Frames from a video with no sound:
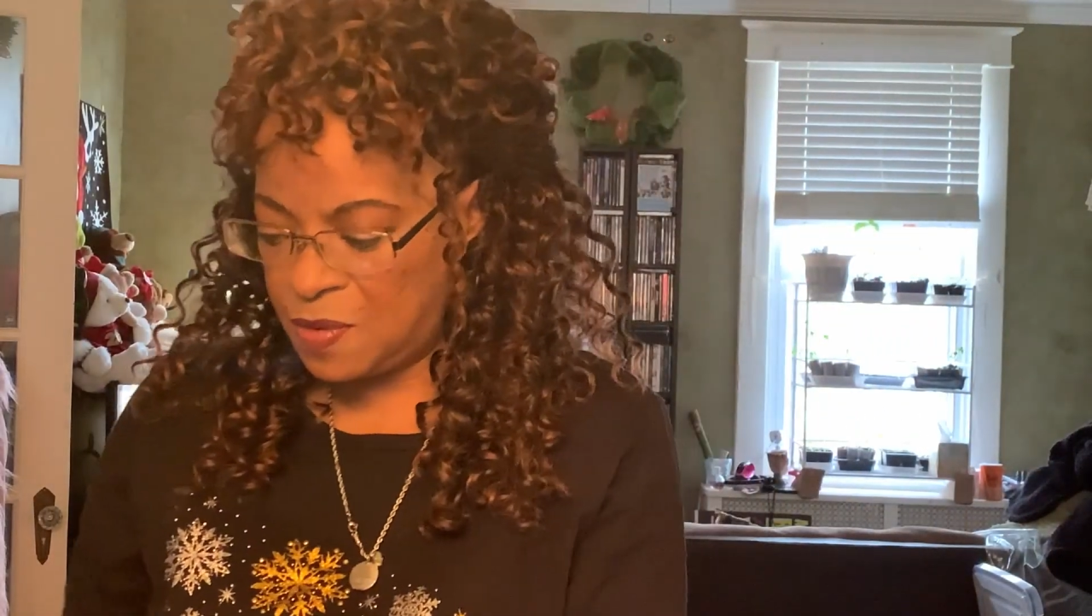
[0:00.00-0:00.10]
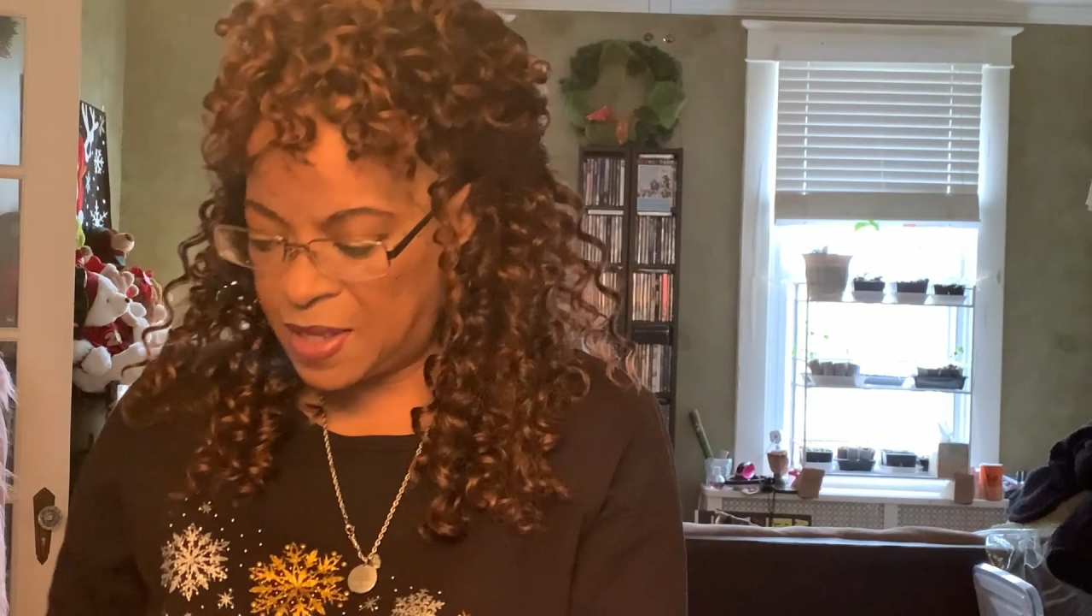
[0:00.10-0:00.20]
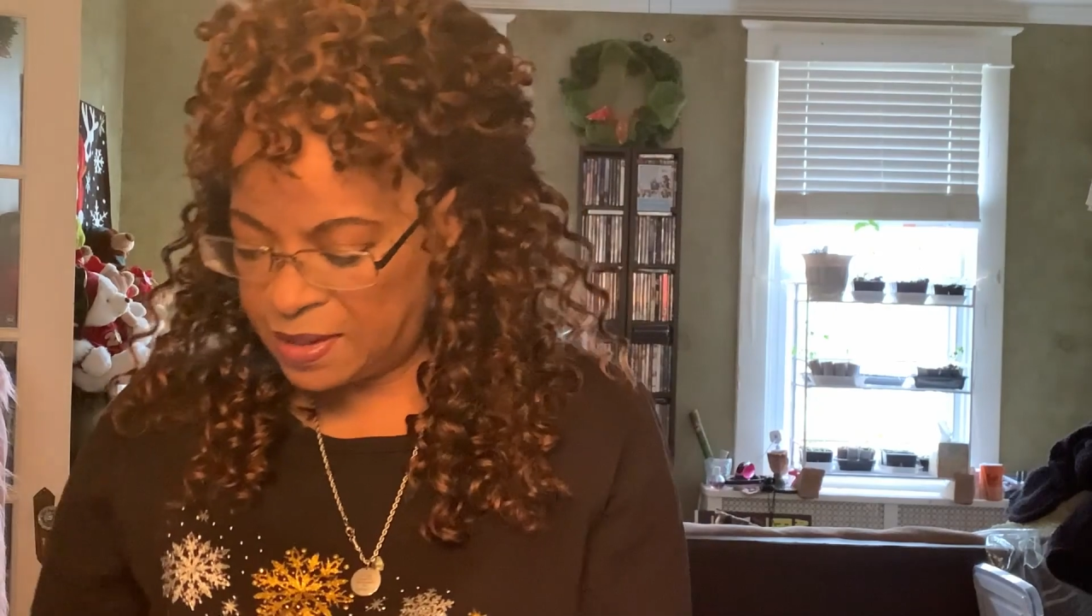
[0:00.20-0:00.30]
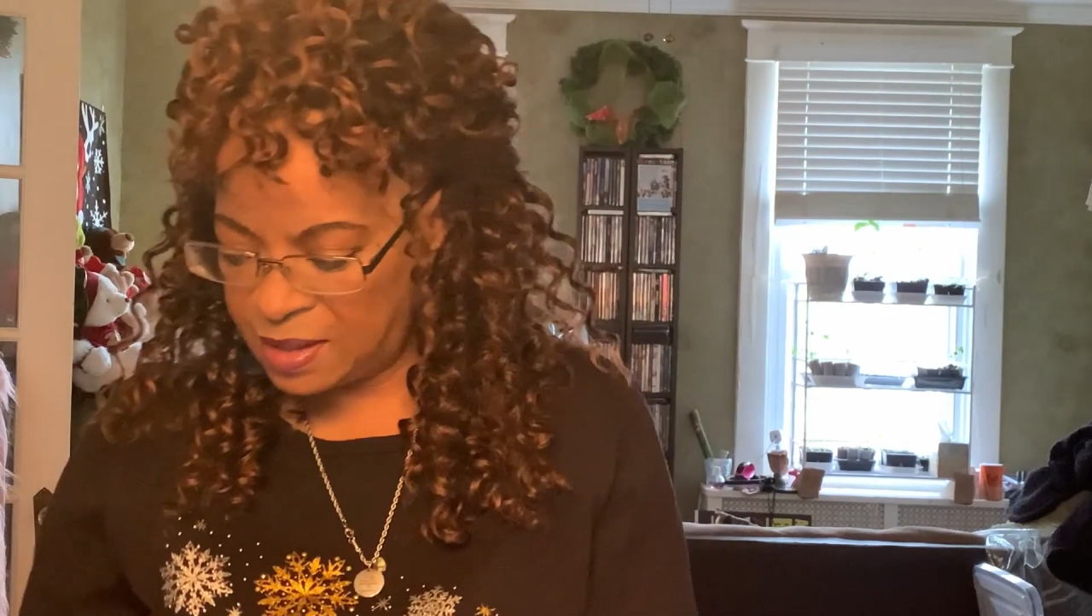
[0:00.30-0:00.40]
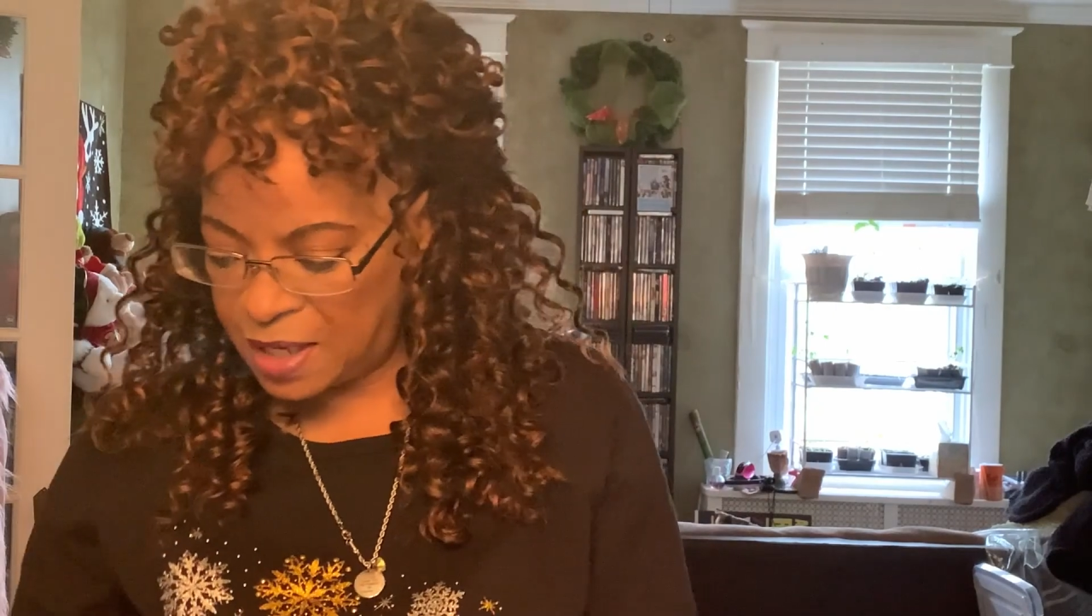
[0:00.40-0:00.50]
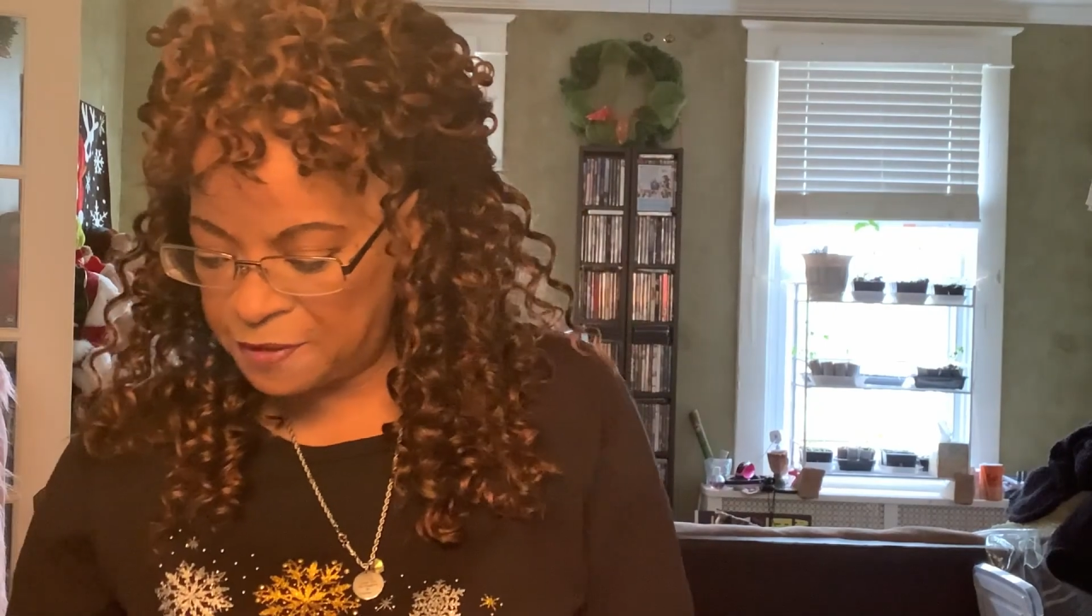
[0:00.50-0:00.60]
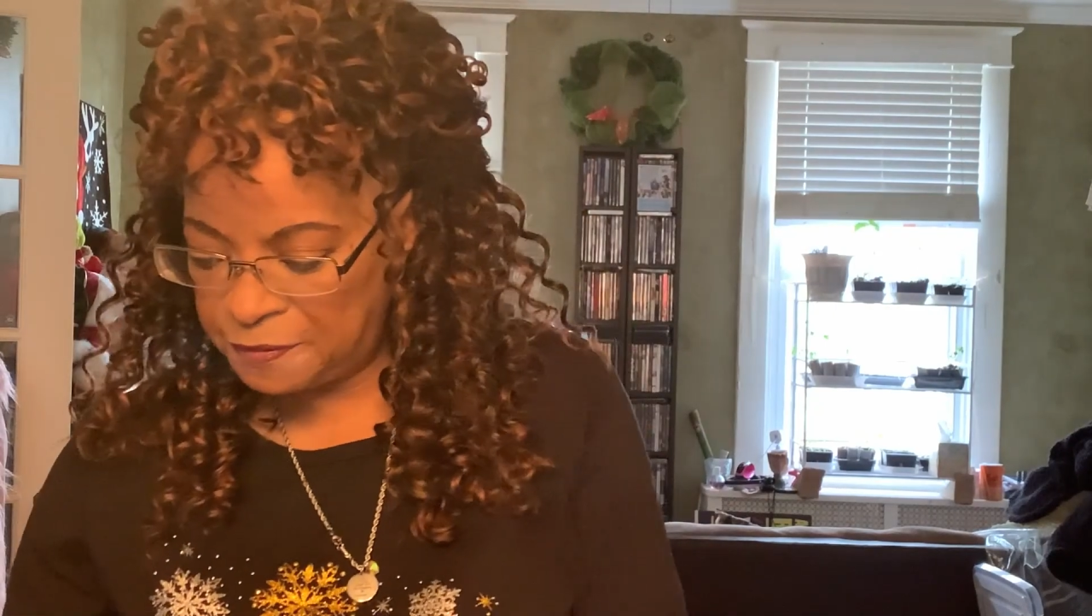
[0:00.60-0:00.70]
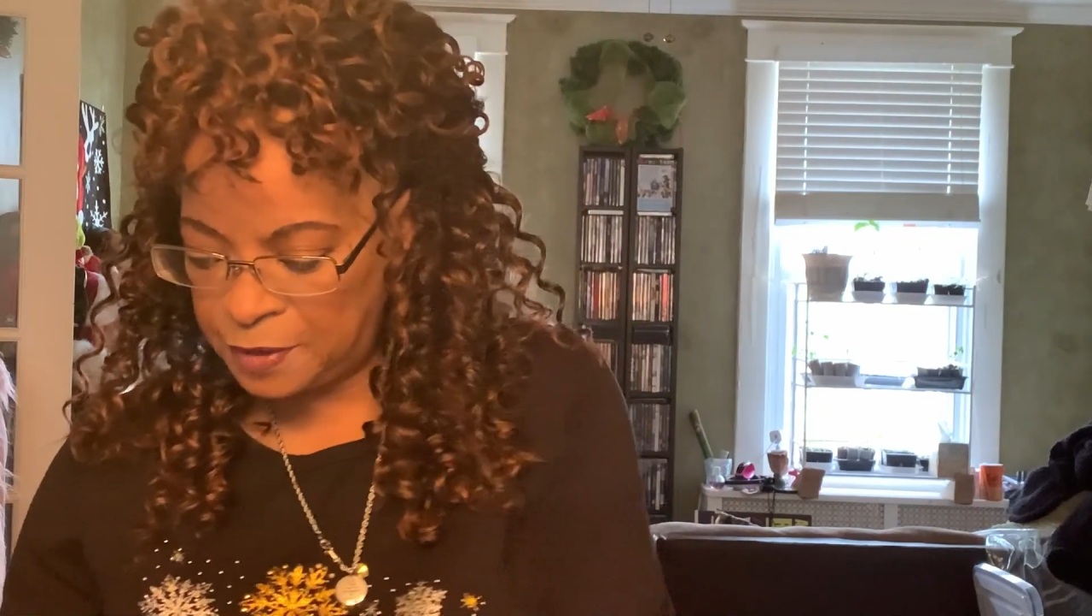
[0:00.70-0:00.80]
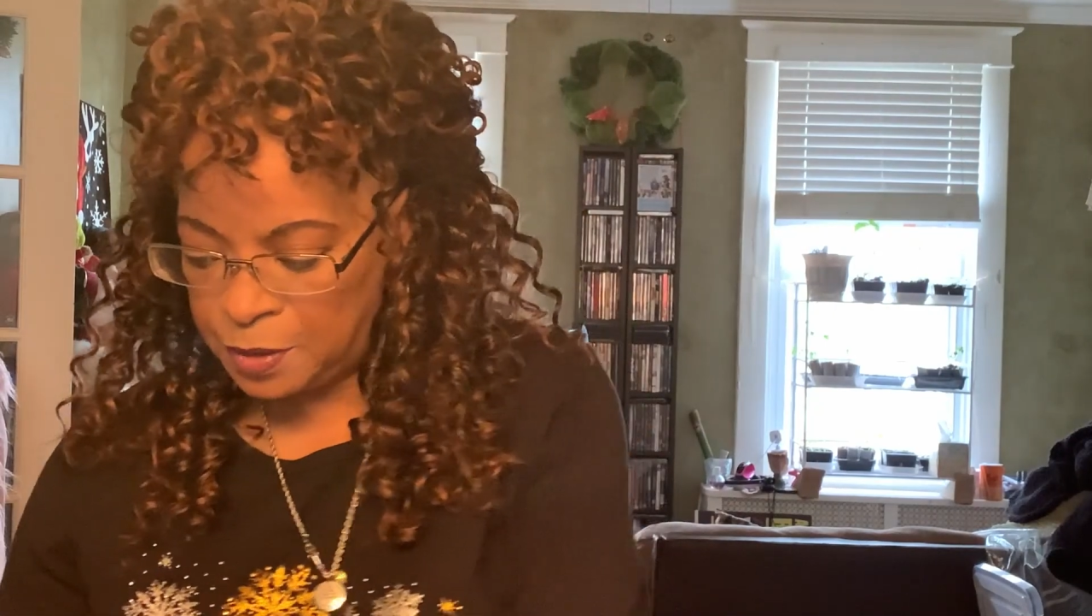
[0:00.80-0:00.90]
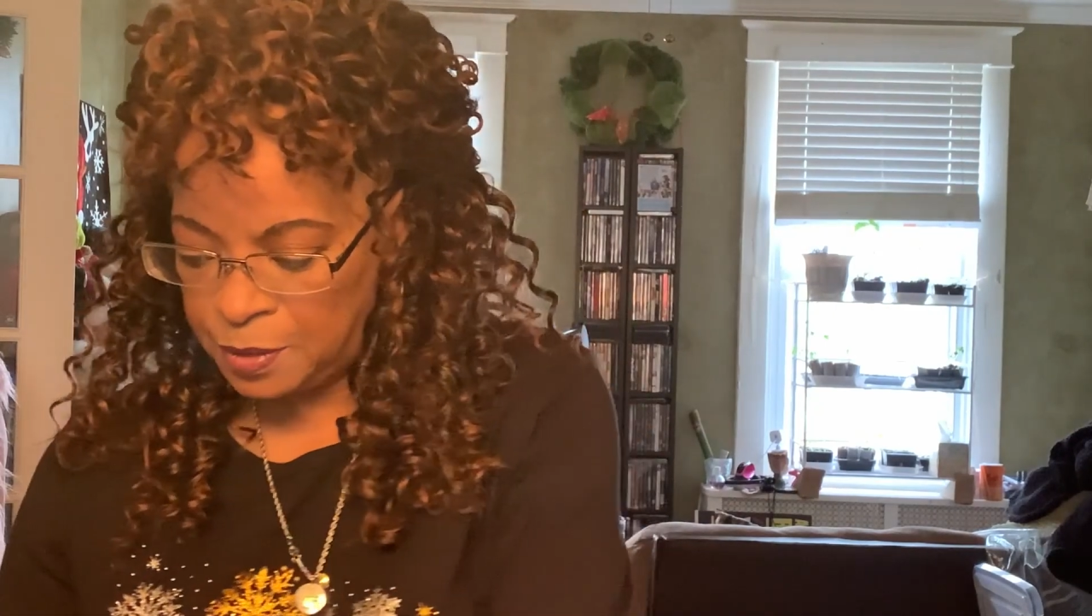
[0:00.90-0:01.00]
that's not a
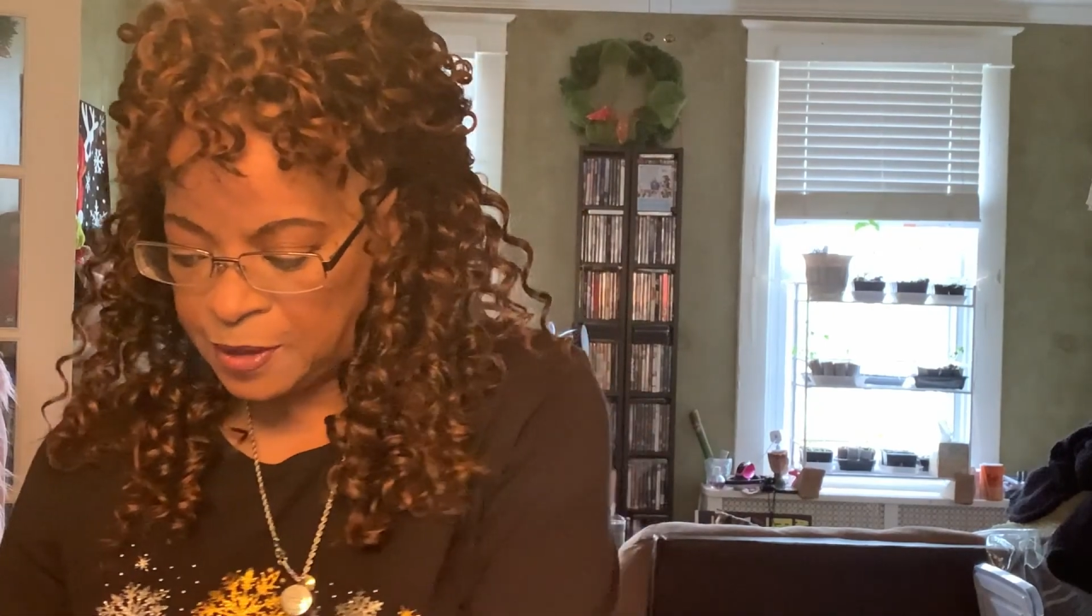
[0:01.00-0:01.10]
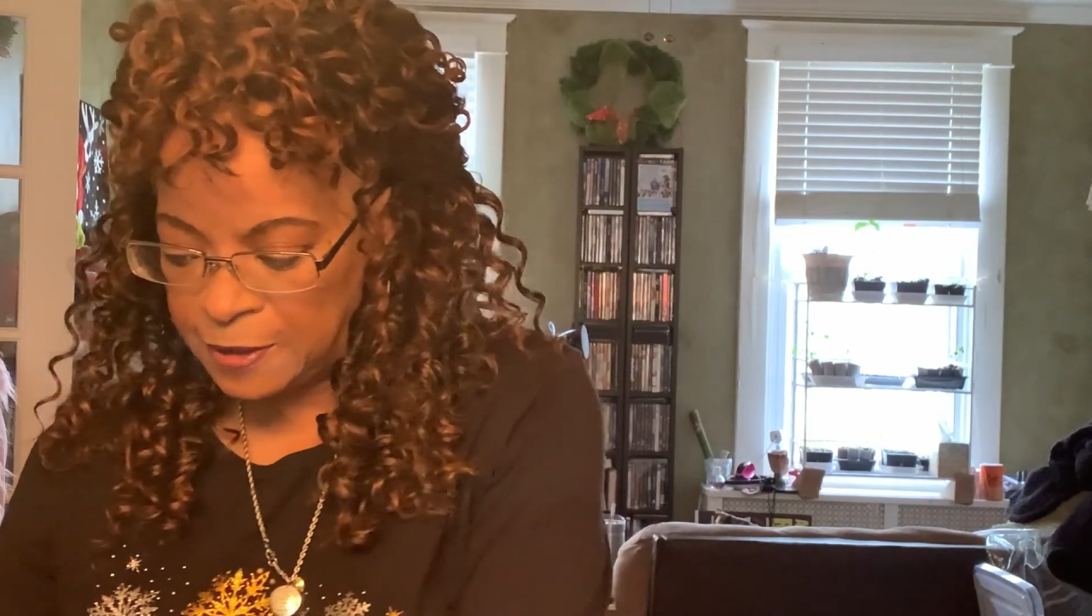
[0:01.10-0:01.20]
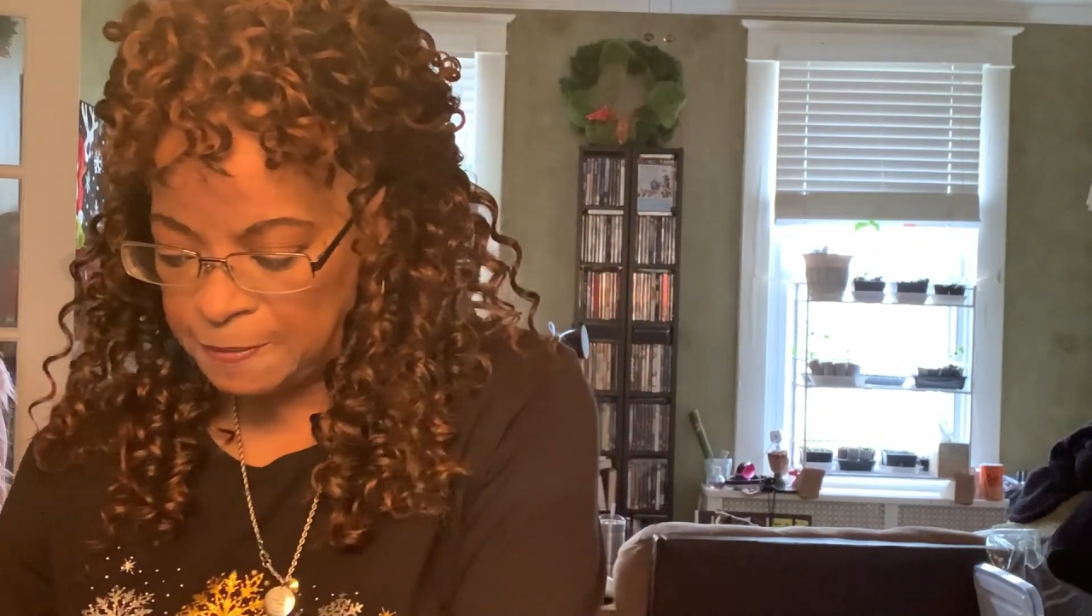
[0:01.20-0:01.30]
fluke,